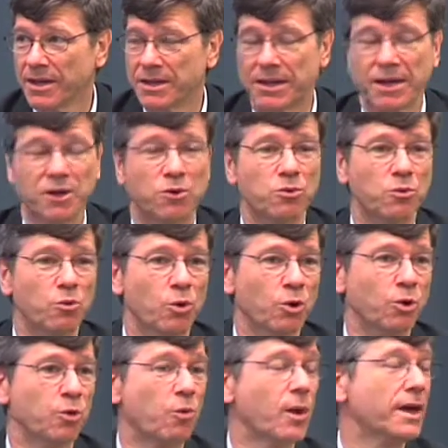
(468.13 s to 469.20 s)
They don't
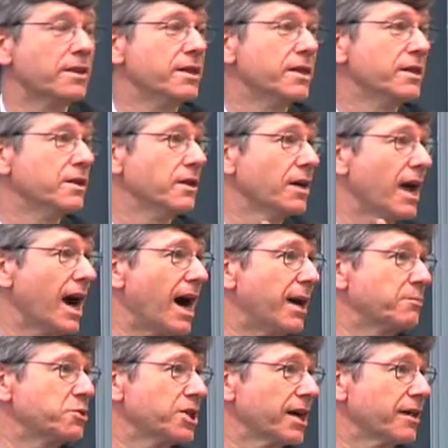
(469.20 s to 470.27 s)
work when the
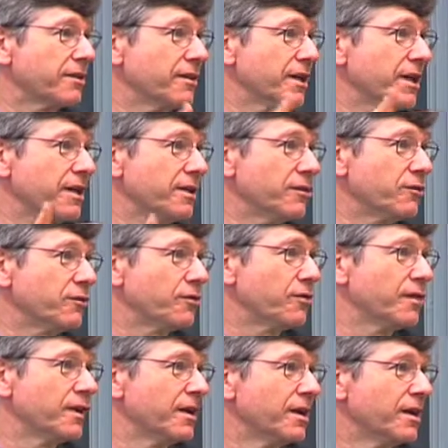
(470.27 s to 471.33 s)
object is
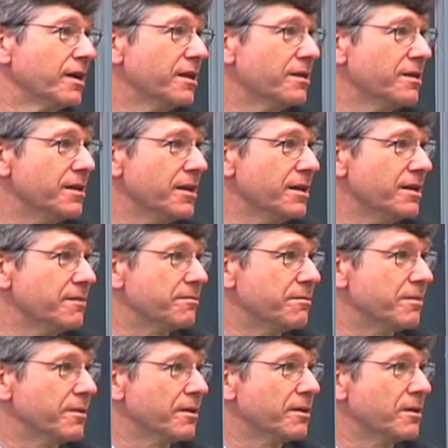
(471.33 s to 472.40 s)
the
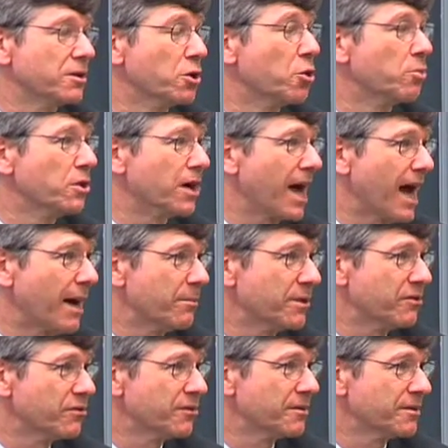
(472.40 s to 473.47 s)
global
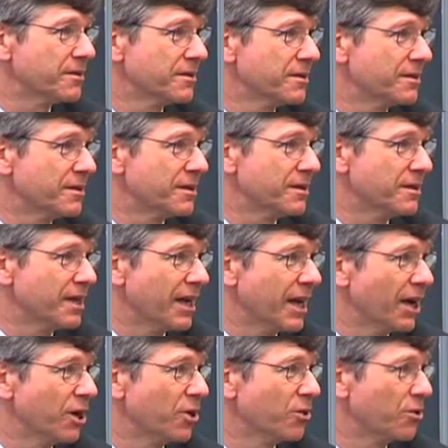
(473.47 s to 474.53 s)
commons, the
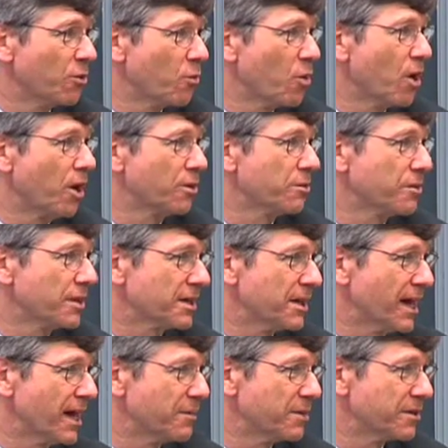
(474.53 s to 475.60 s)
air, the water, the
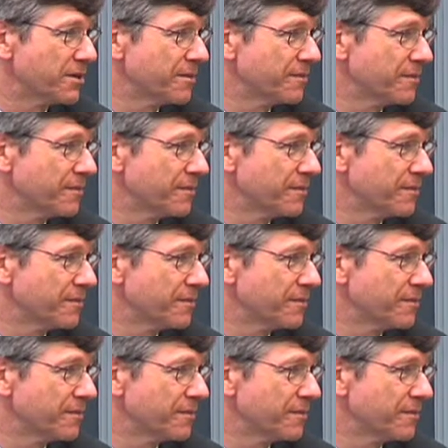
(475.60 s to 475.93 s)
climate.